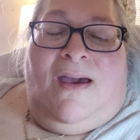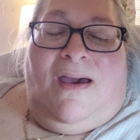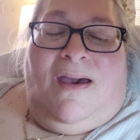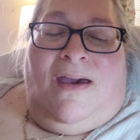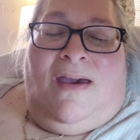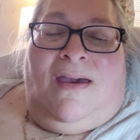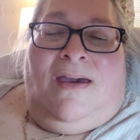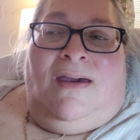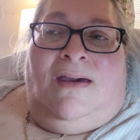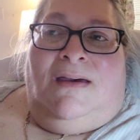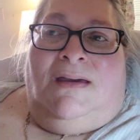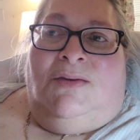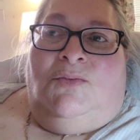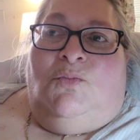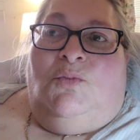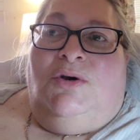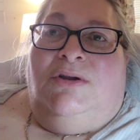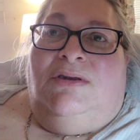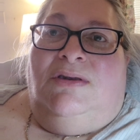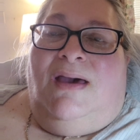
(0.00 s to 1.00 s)
and
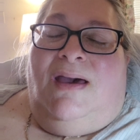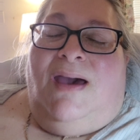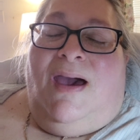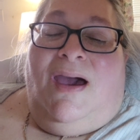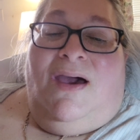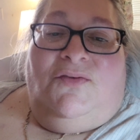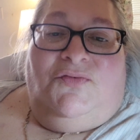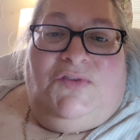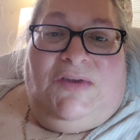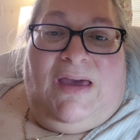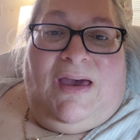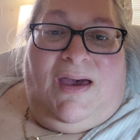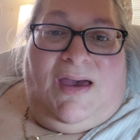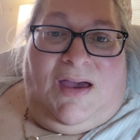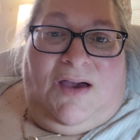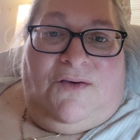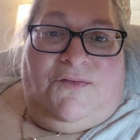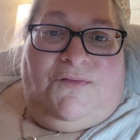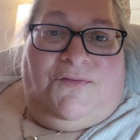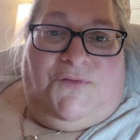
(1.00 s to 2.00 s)
would have to
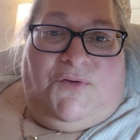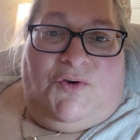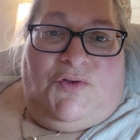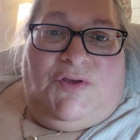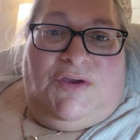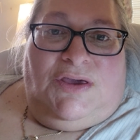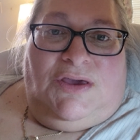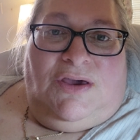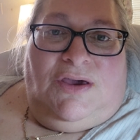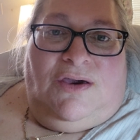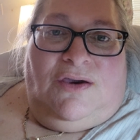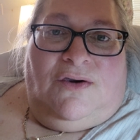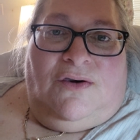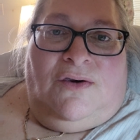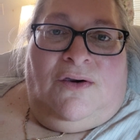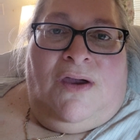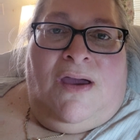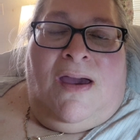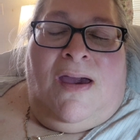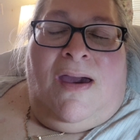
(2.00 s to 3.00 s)
have for the
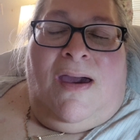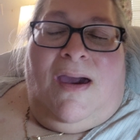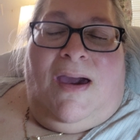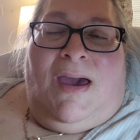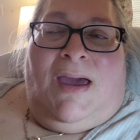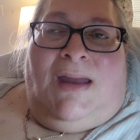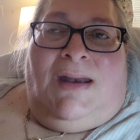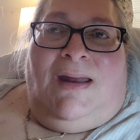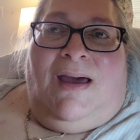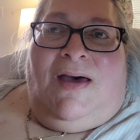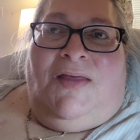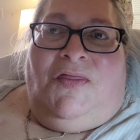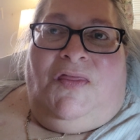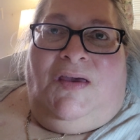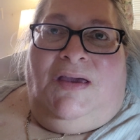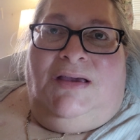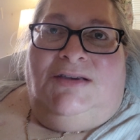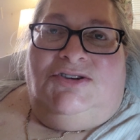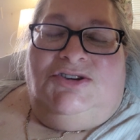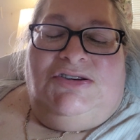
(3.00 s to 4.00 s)
year. And I
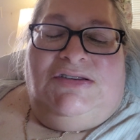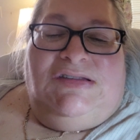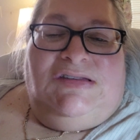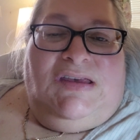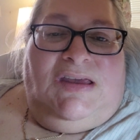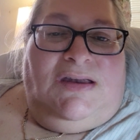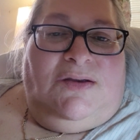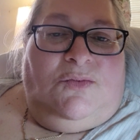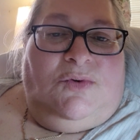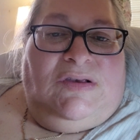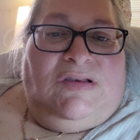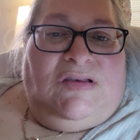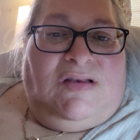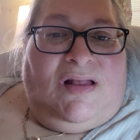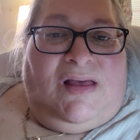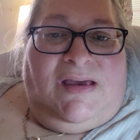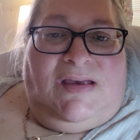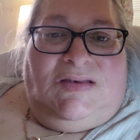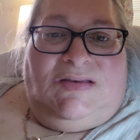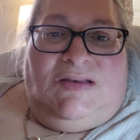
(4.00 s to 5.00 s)
think she said it was
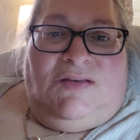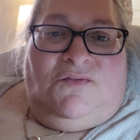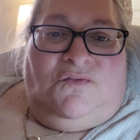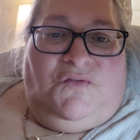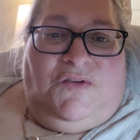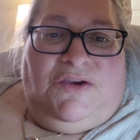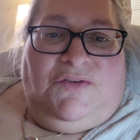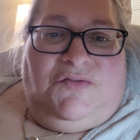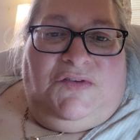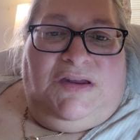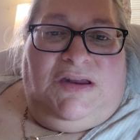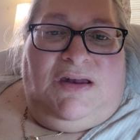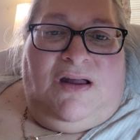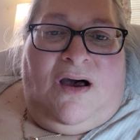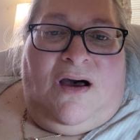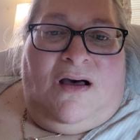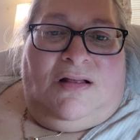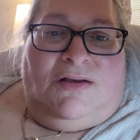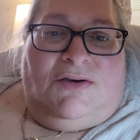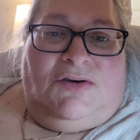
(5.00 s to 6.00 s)
less than
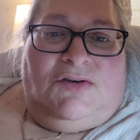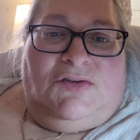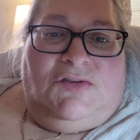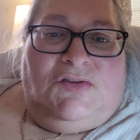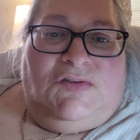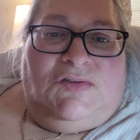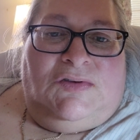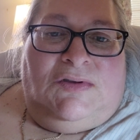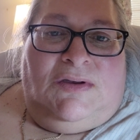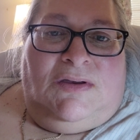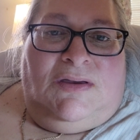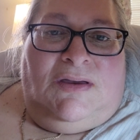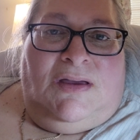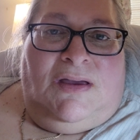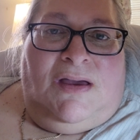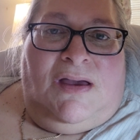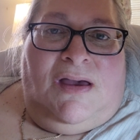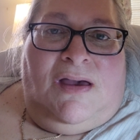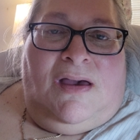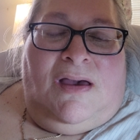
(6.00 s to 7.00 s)
$50.
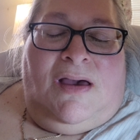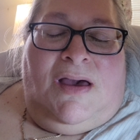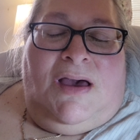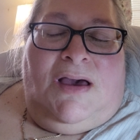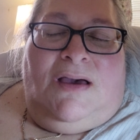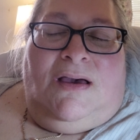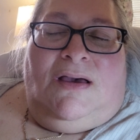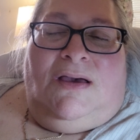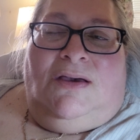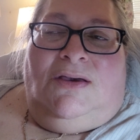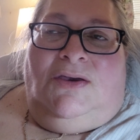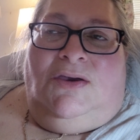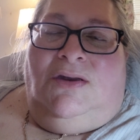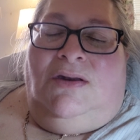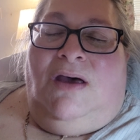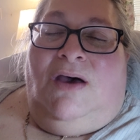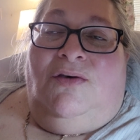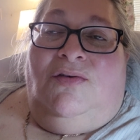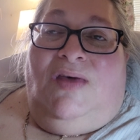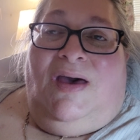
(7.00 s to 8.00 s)
You
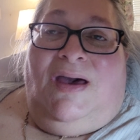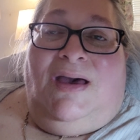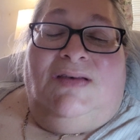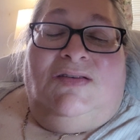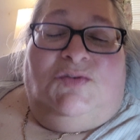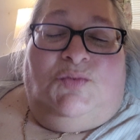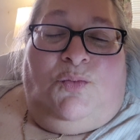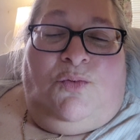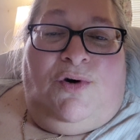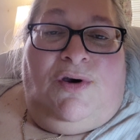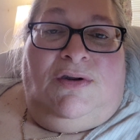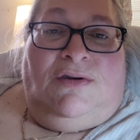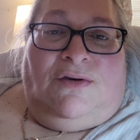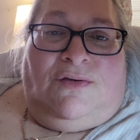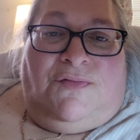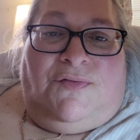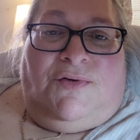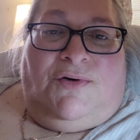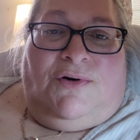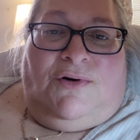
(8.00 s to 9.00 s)
know, that's
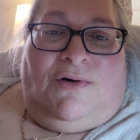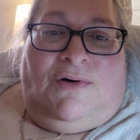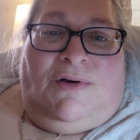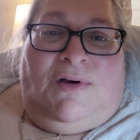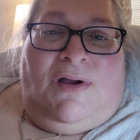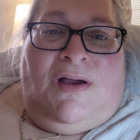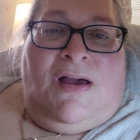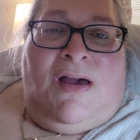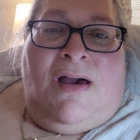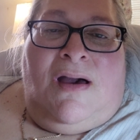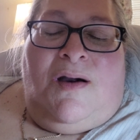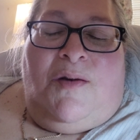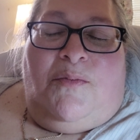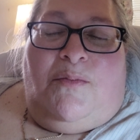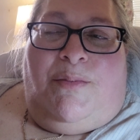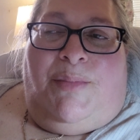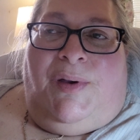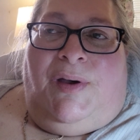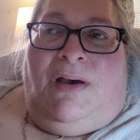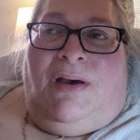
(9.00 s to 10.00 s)
wonderful.
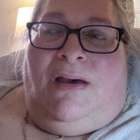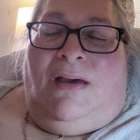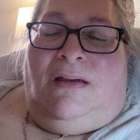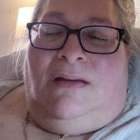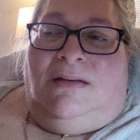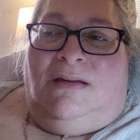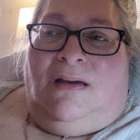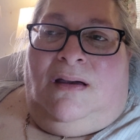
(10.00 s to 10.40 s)
But,